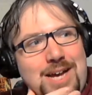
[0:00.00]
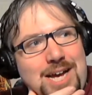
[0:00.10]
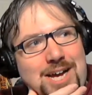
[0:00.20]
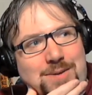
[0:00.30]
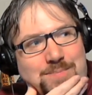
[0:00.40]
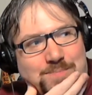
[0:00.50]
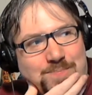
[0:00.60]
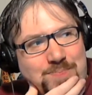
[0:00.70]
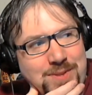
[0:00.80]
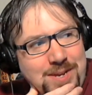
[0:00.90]

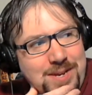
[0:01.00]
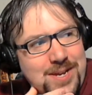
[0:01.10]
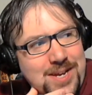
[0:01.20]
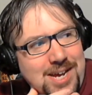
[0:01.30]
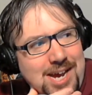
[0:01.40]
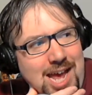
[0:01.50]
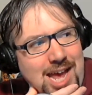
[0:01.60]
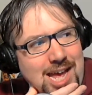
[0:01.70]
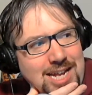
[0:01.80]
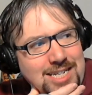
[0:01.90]
Um,
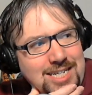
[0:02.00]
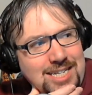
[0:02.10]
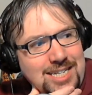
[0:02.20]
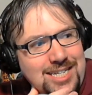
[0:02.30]
and,